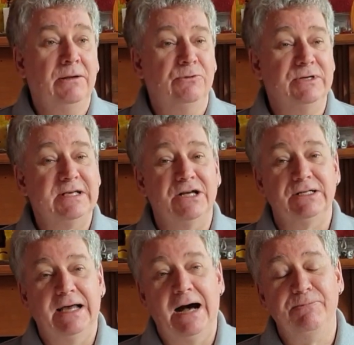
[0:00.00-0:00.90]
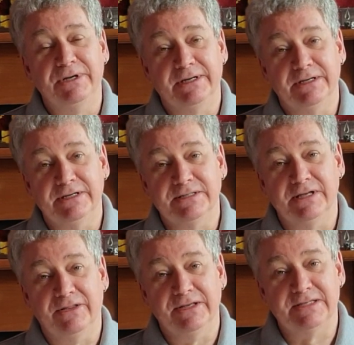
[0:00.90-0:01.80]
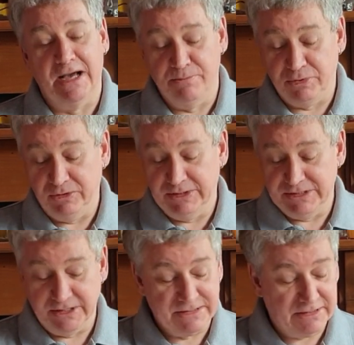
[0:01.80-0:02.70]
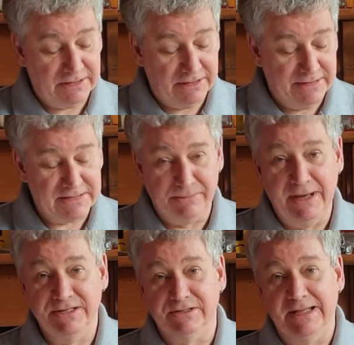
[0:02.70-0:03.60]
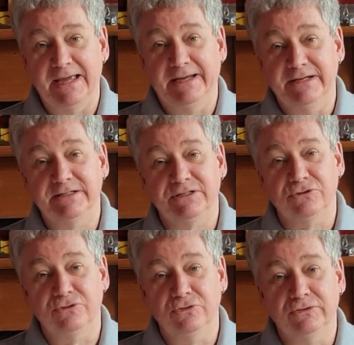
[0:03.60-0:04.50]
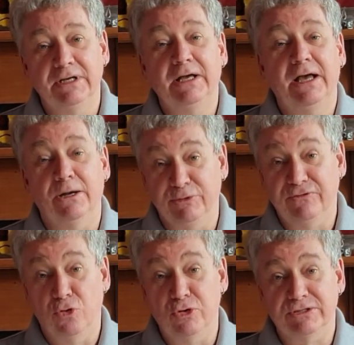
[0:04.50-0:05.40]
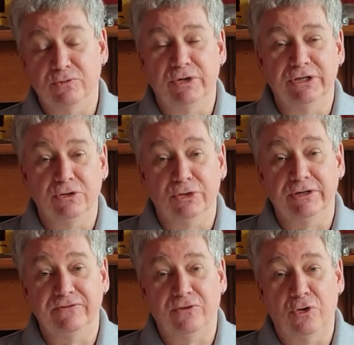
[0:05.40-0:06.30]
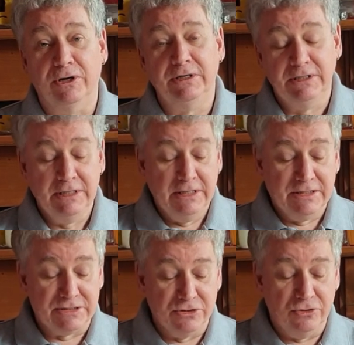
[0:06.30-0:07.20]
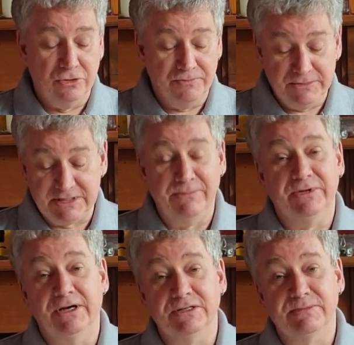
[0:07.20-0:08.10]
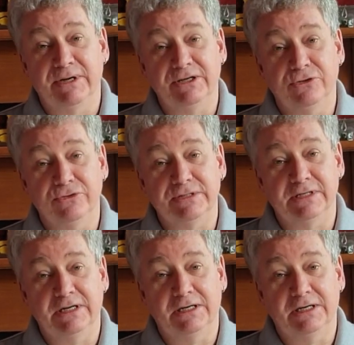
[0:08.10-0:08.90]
And what's actually happening is that the sample is just it's a mental aid to help you focus on what you're looking for. So some dowsers might use